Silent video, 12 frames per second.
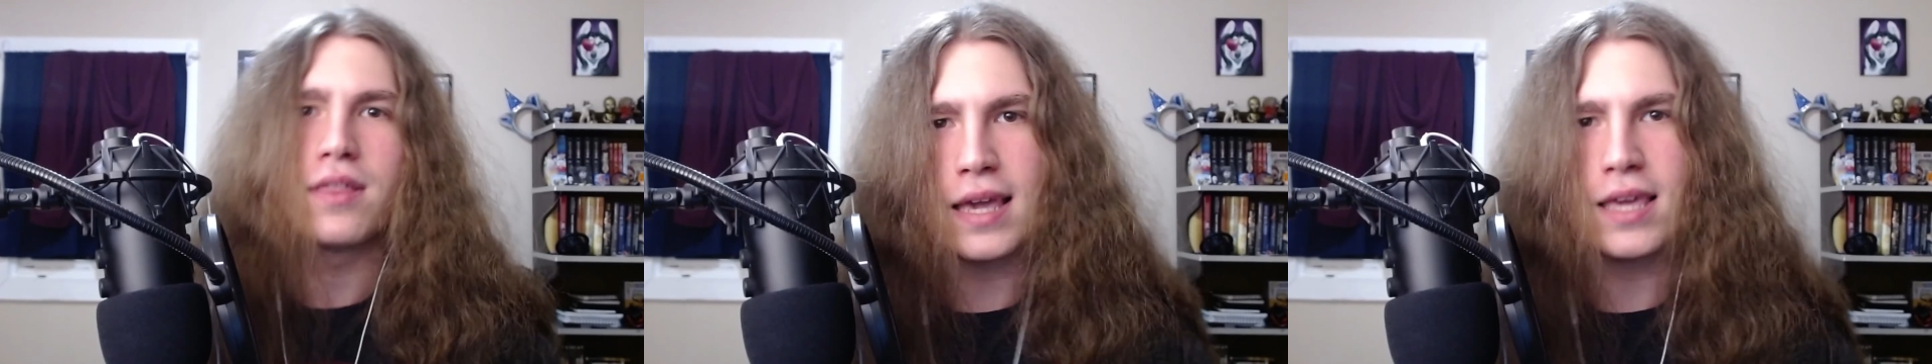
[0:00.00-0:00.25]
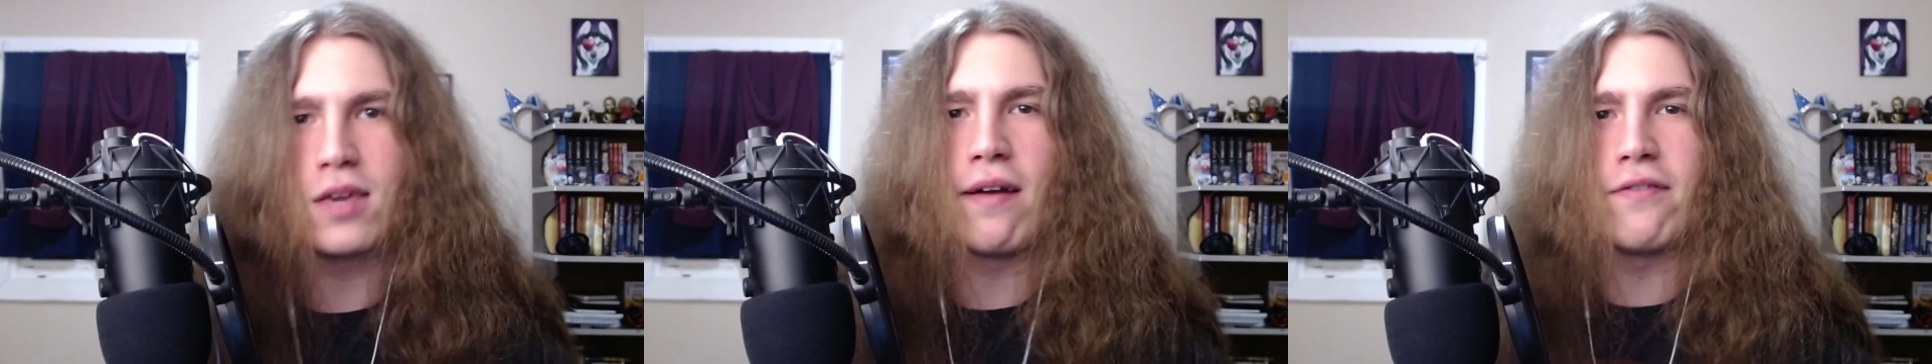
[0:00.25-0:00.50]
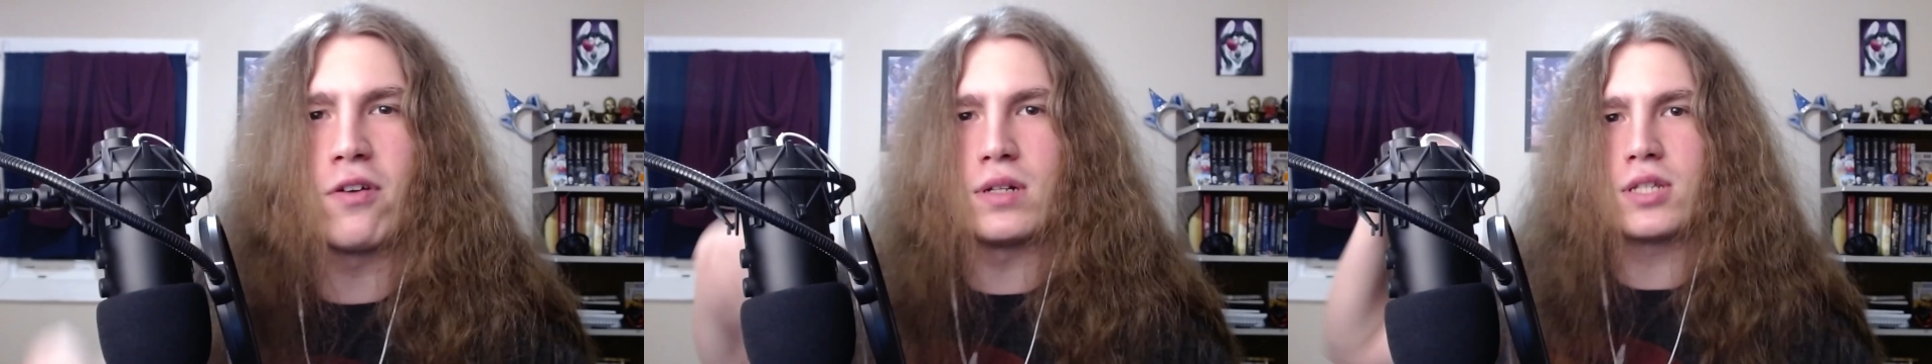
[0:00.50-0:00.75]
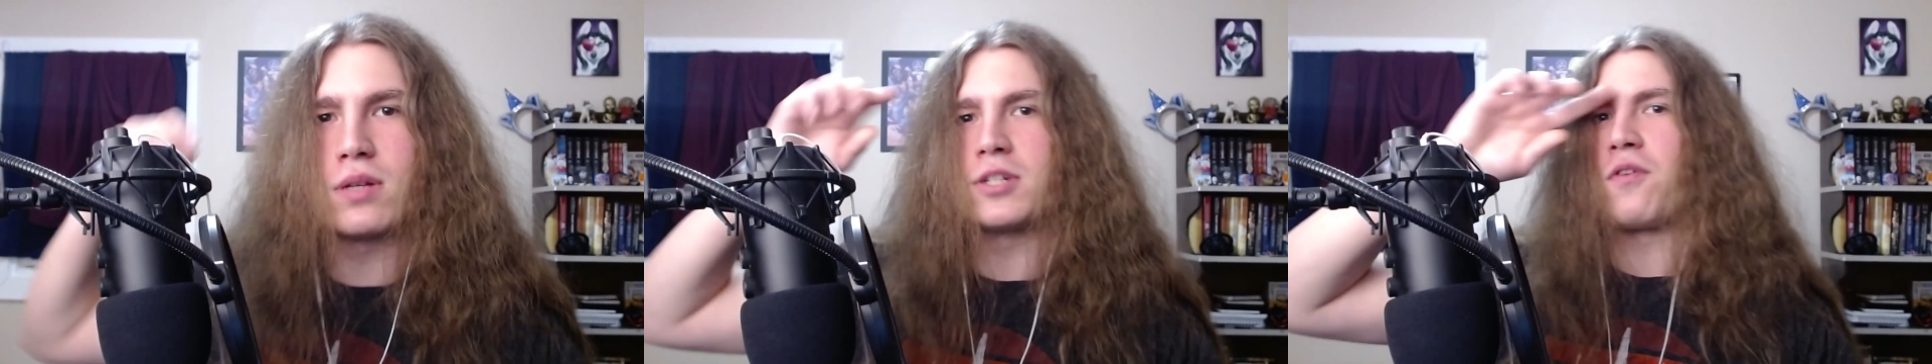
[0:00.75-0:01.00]
thank you everyone
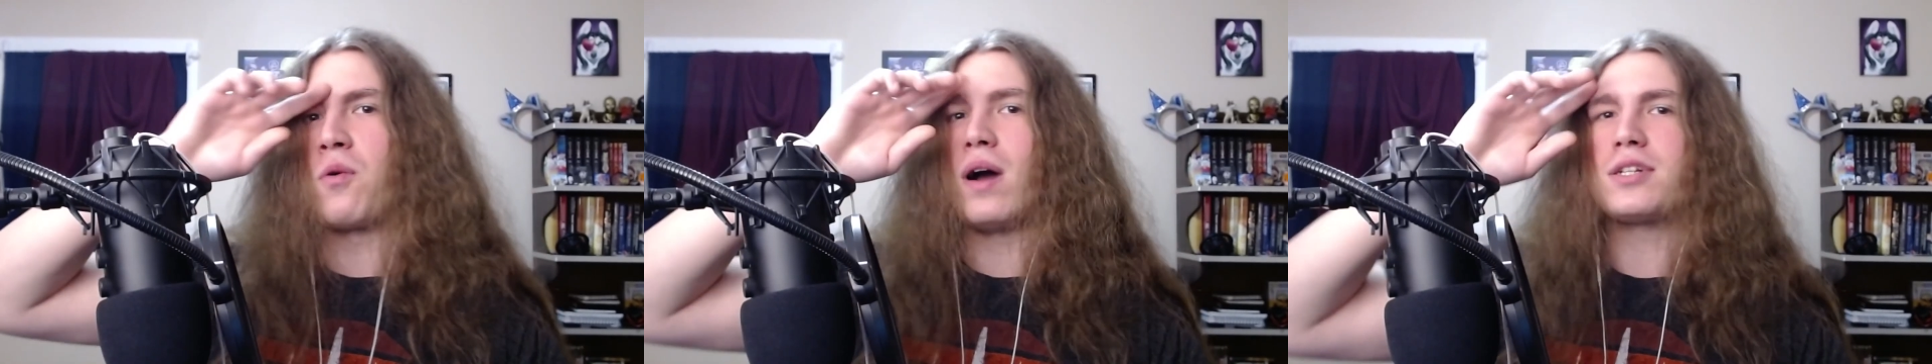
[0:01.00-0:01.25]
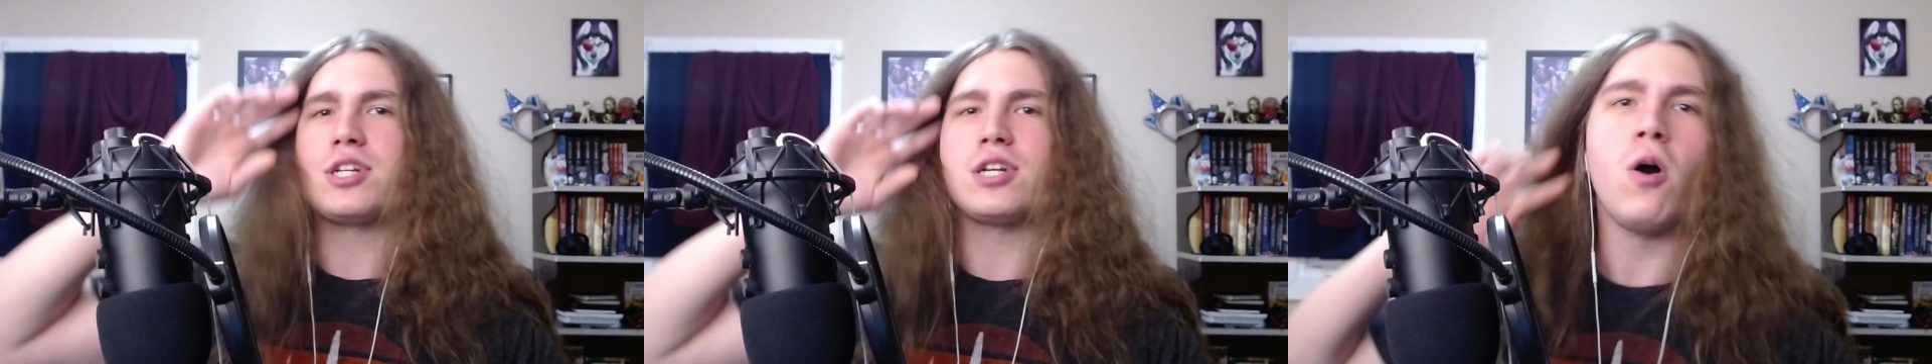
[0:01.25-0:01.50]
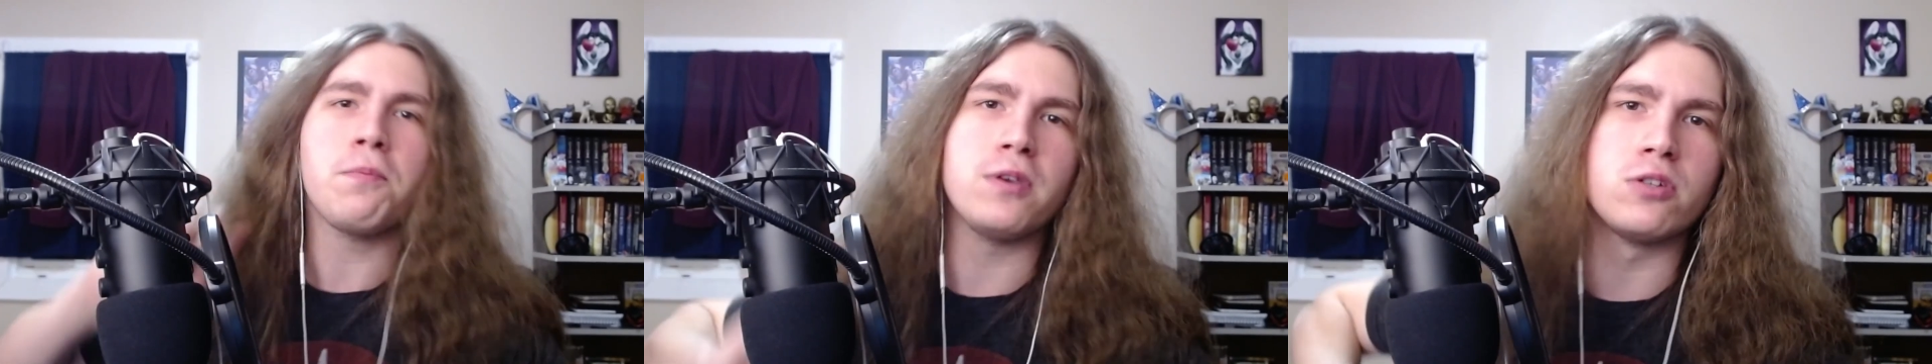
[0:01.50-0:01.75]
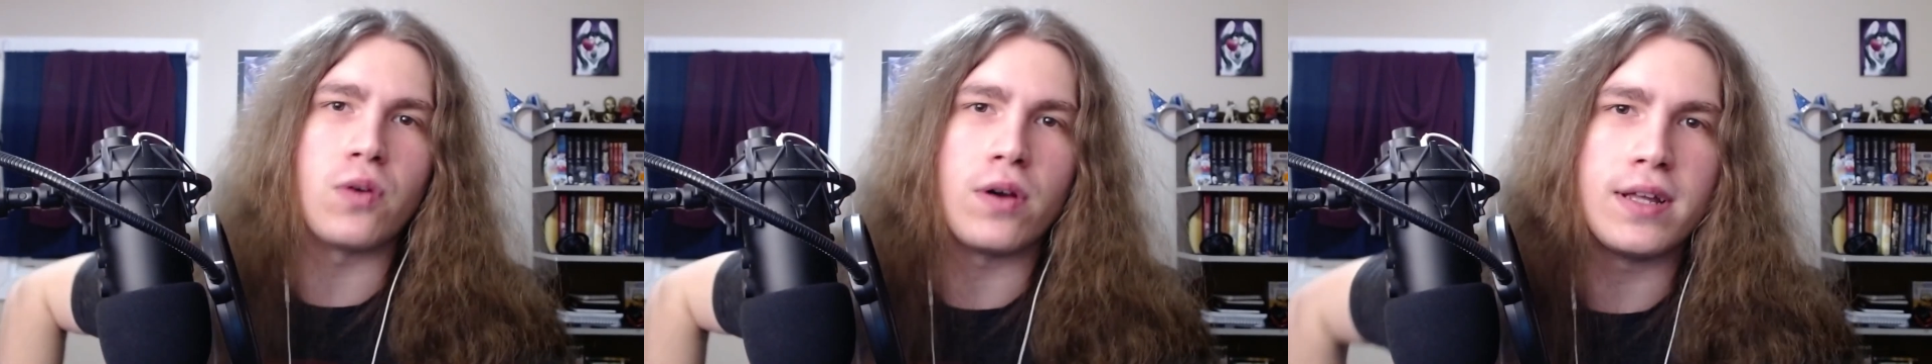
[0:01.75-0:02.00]
so much for watching. Hope you
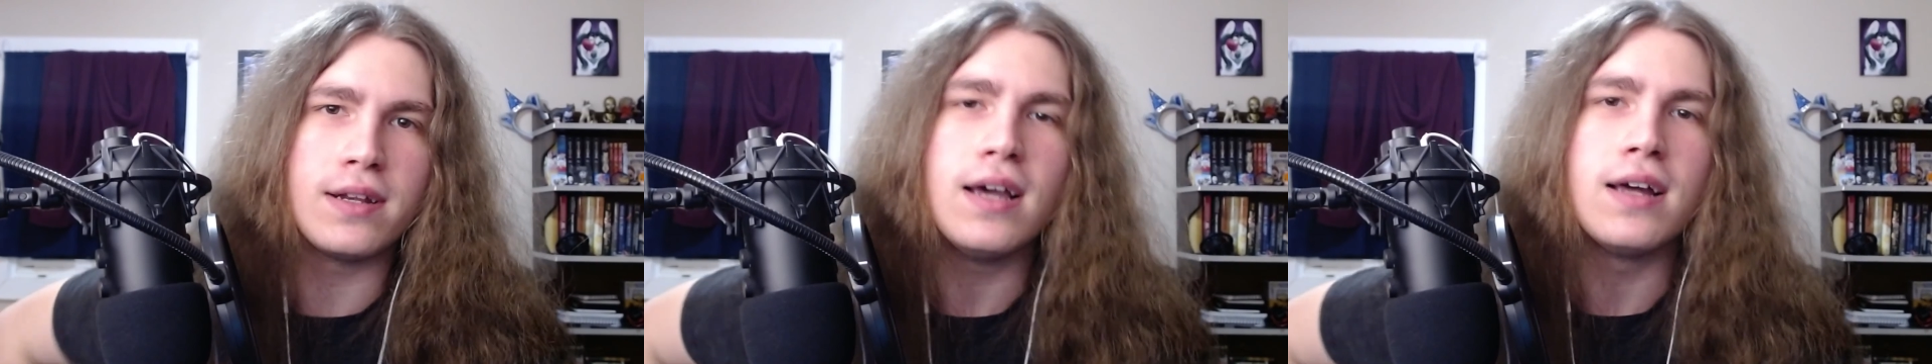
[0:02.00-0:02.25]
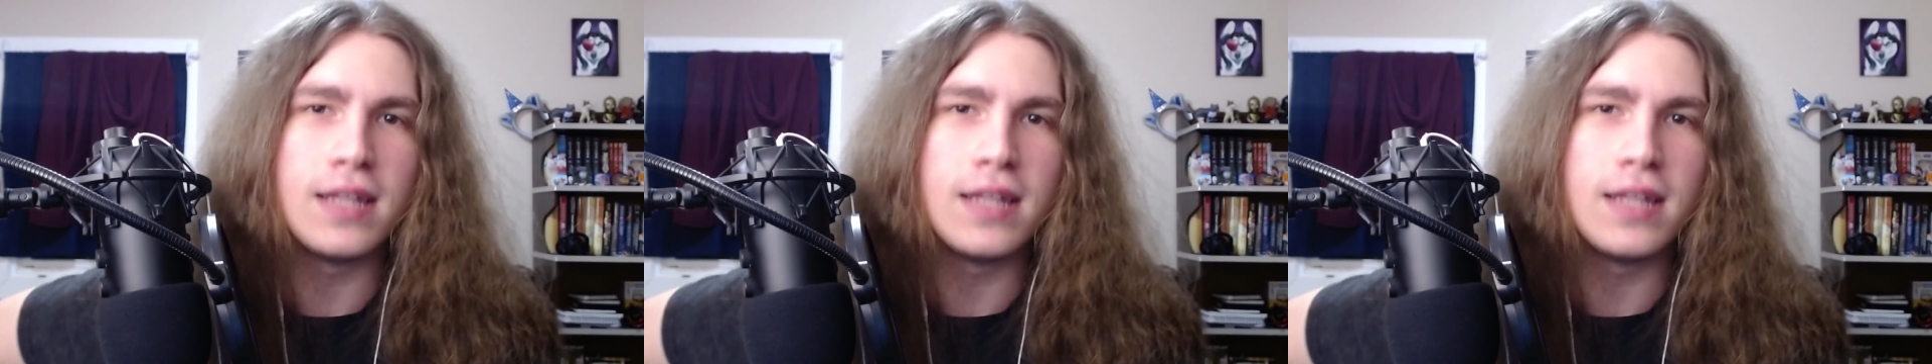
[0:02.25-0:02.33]
enjoyed.